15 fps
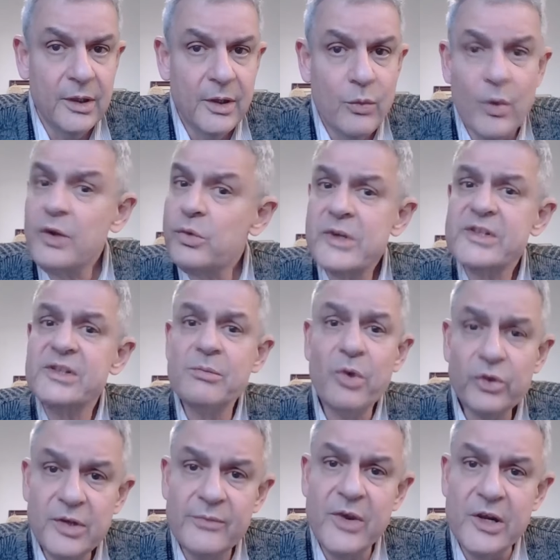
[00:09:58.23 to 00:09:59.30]
What was the
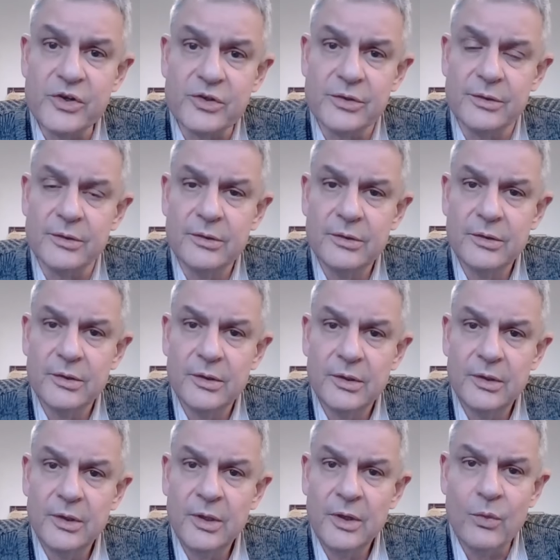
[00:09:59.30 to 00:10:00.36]
motivation?
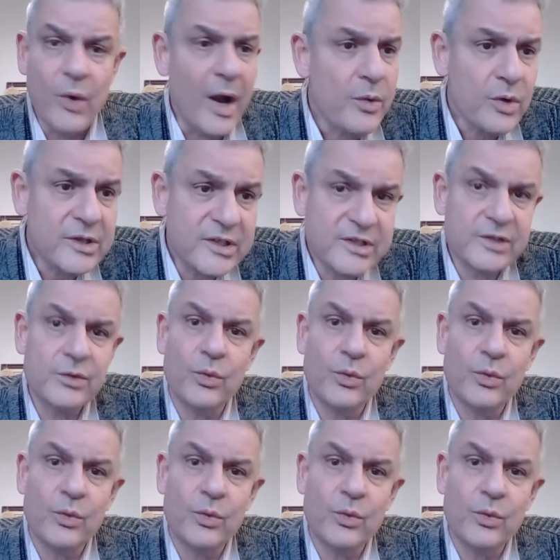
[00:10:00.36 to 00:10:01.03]
Why, was,